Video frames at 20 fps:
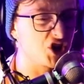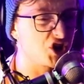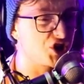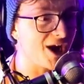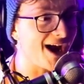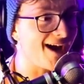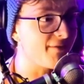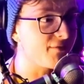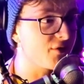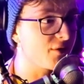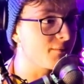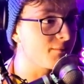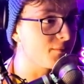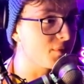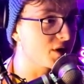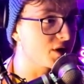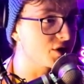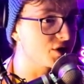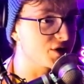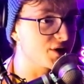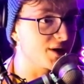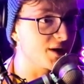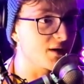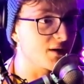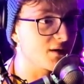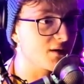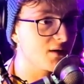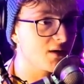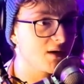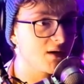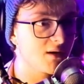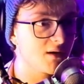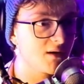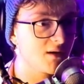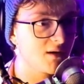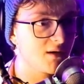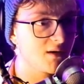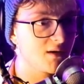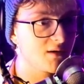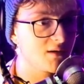shat them because you...
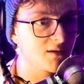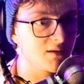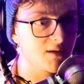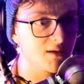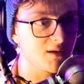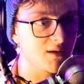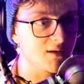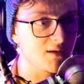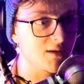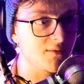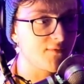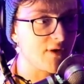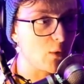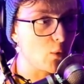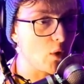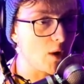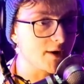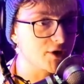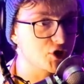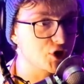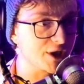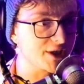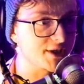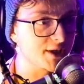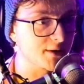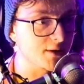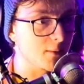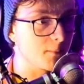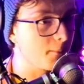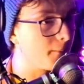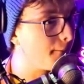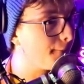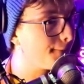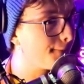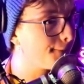you felt like shitting them?